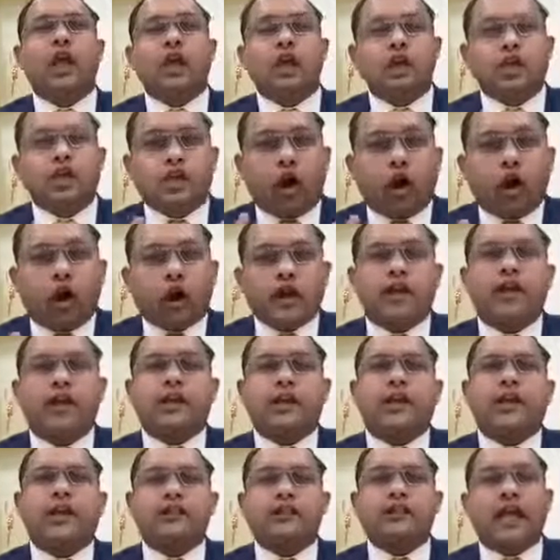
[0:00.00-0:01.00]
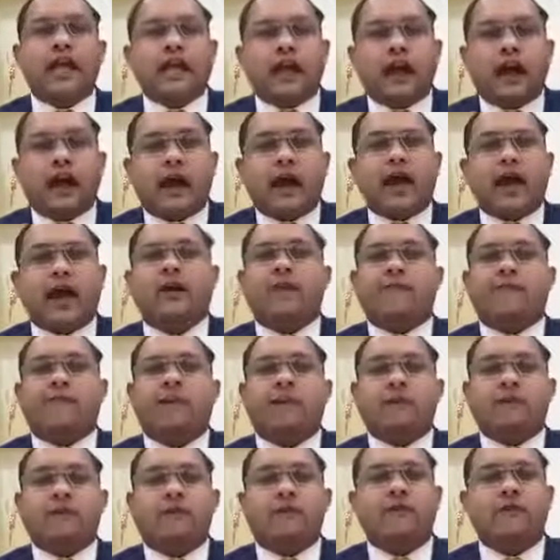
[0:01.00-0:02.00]
Your interest and our
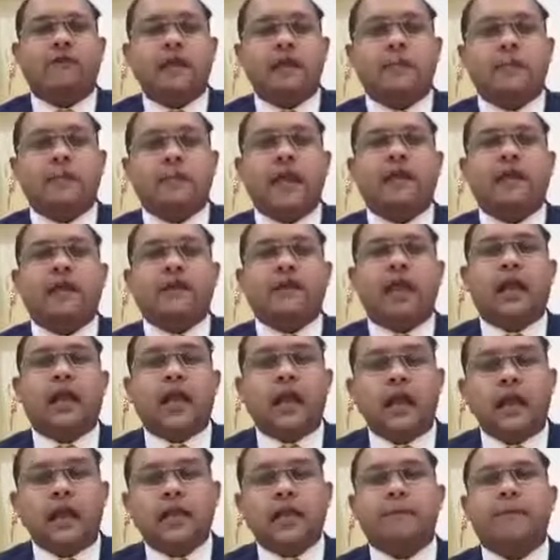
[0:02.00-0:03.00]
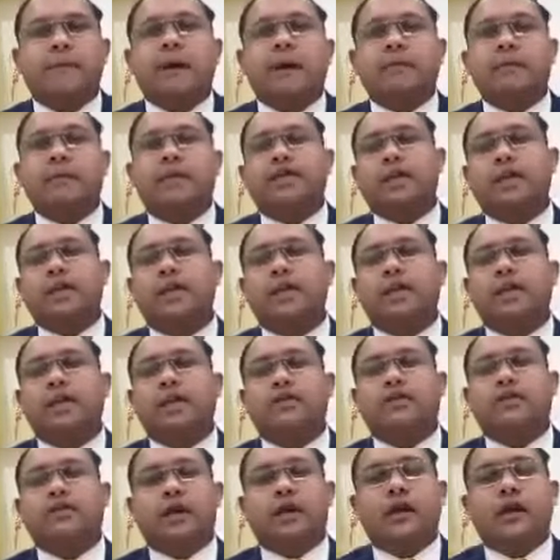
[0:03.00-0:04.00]
efforts will make the Indian publishing
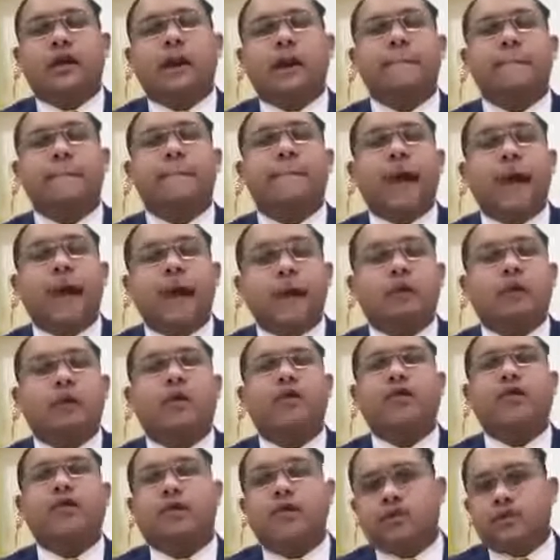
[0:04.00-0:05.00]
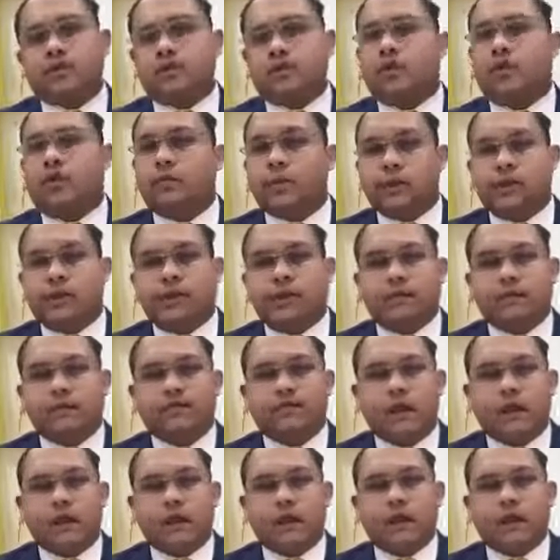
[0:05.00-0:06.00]
industry a paramount force globally.
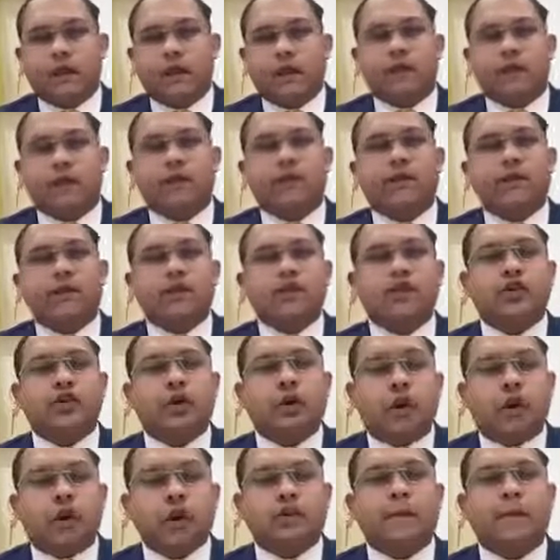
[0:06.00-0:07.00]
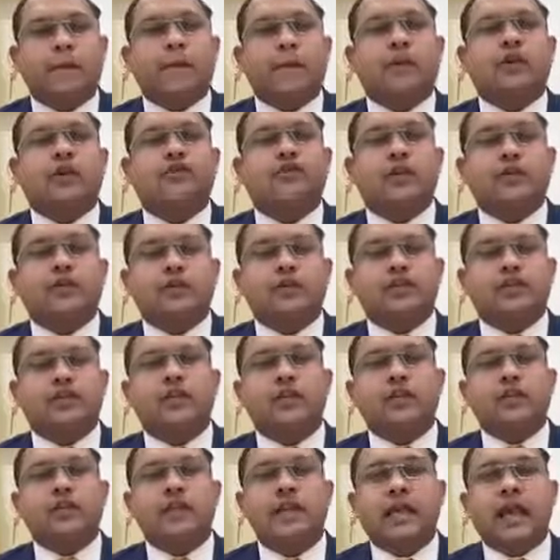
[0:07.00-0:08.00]
Wish you all the best of
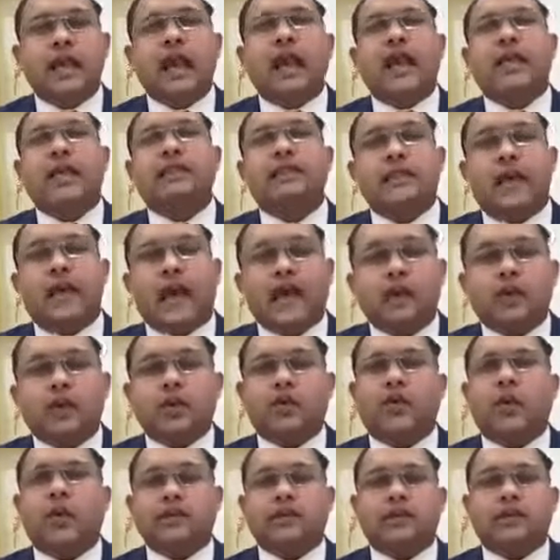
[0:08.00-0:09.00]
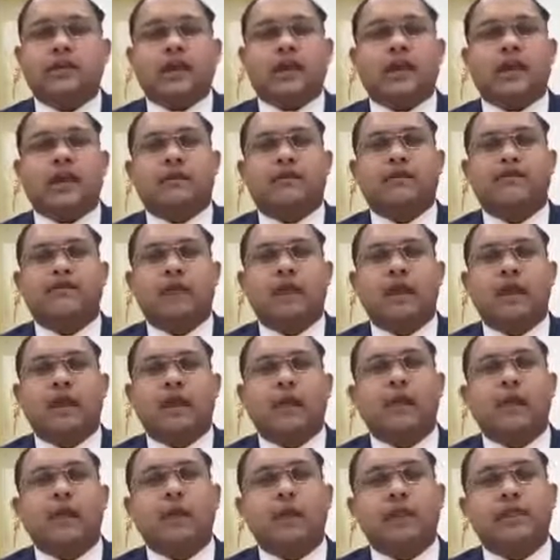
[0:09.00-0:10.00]
wishes and thank you once again.
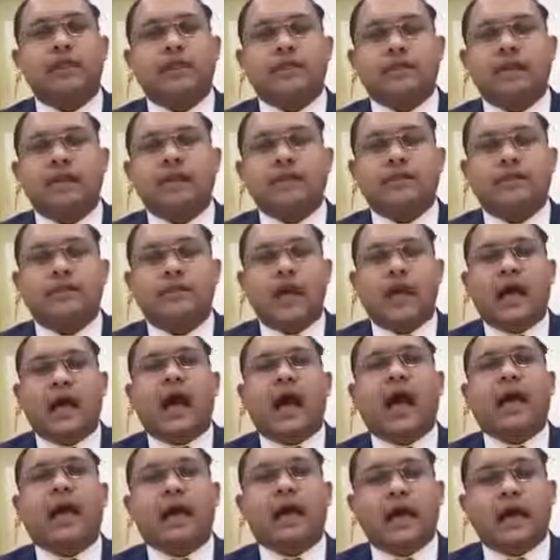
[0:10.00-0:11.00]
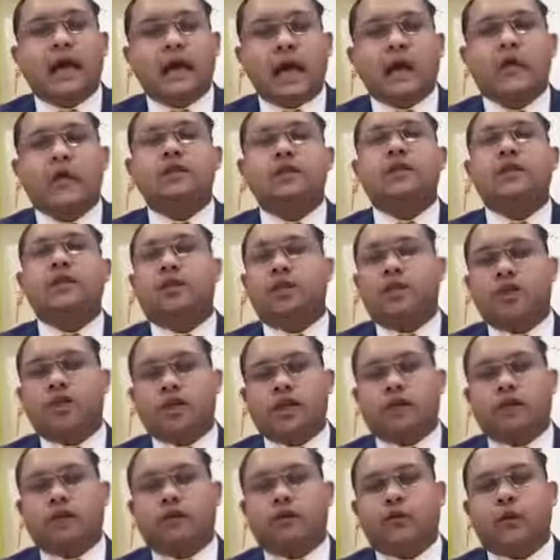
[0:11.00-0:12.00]
With this, I announce the
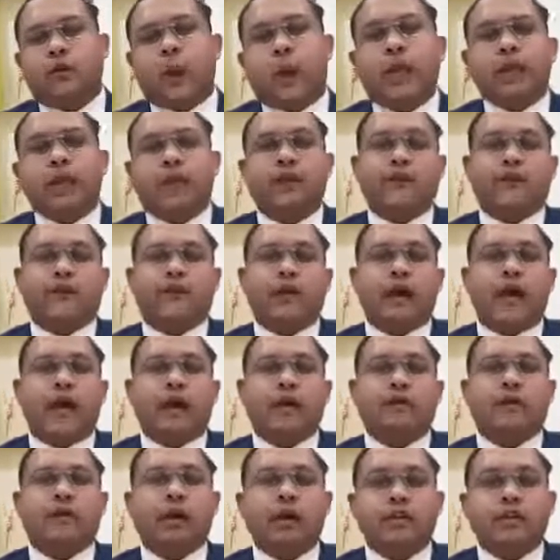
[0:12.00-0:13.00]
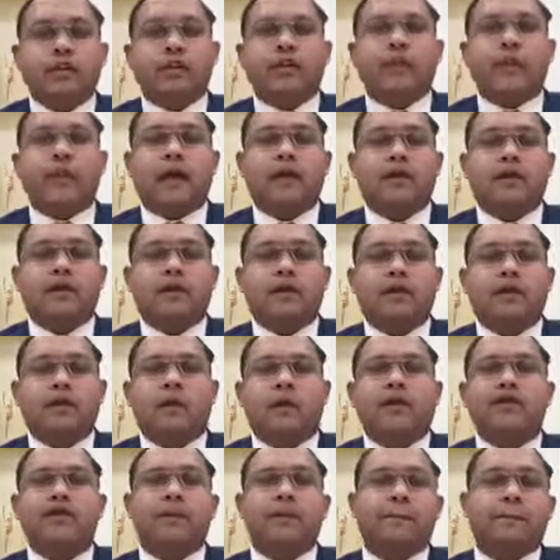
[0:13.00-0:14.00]
closure of 24-hour author marathon
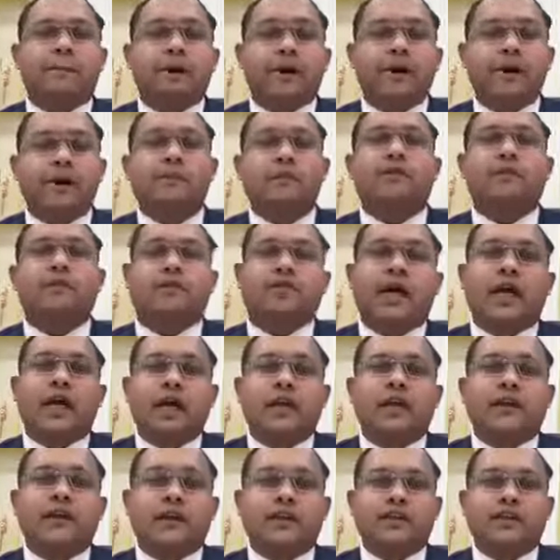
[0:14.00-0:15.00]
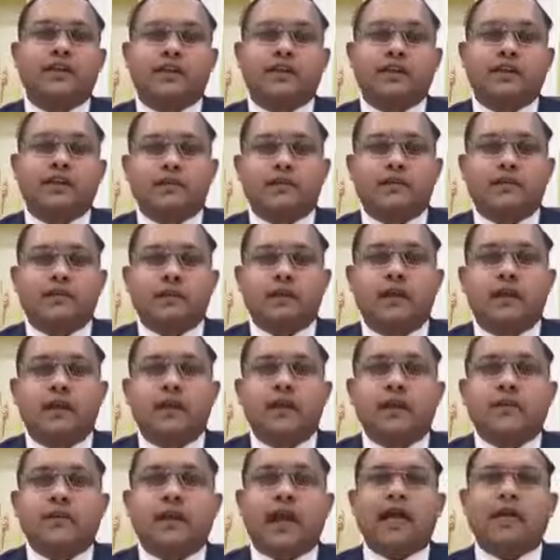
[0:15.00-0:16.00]
of the PragatiE Vichaar Literature Festival.
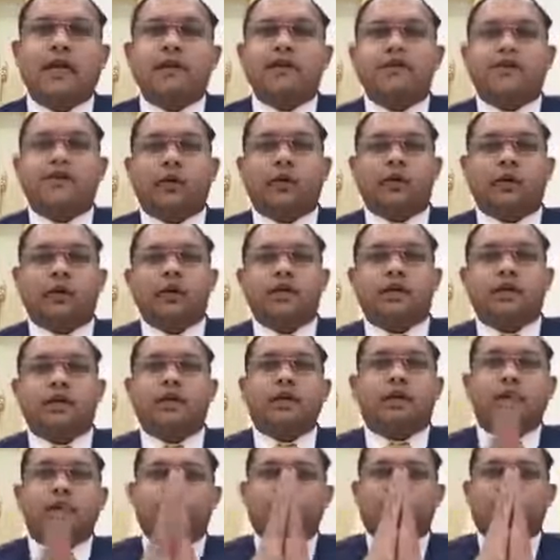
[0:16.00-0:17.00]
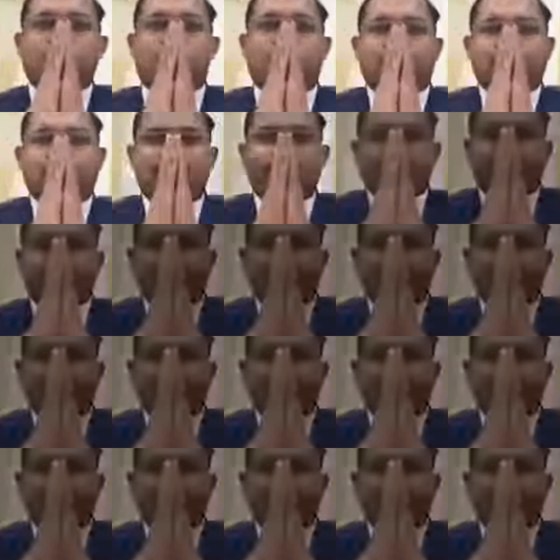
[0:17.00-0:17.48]
Thank you so much. Namaskar.